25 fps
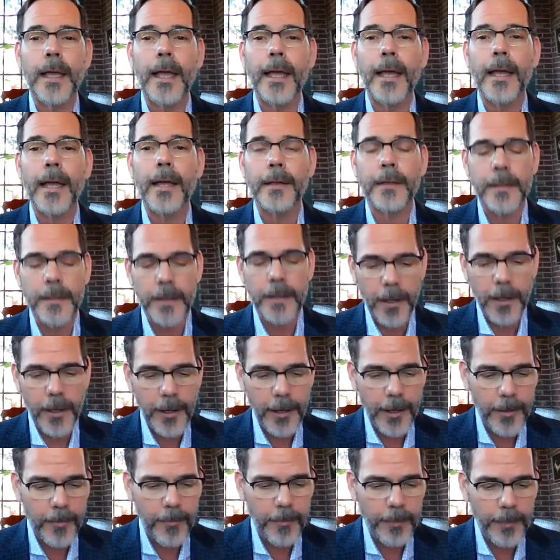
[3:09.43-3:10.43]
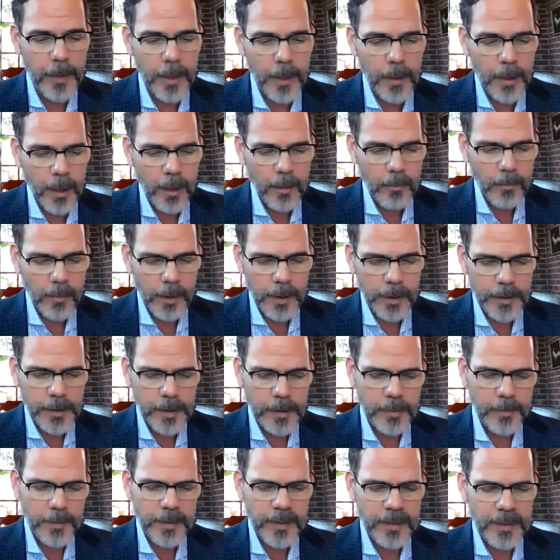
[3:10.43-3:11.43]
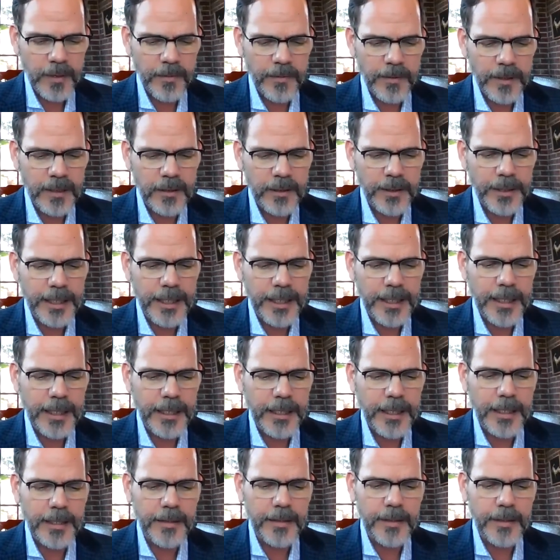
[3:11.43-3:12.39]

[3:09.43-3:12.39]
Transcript: And um, more specifically,